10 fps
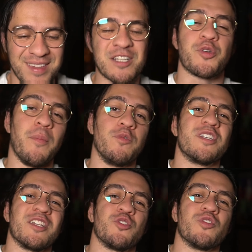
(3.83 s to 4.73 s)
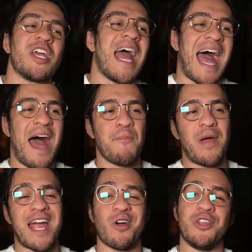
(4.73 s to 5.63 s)
That's right, muchachos. I'm
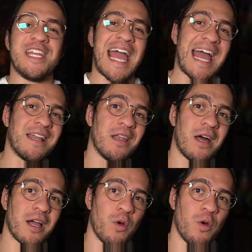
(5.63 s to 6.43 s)
back on the analog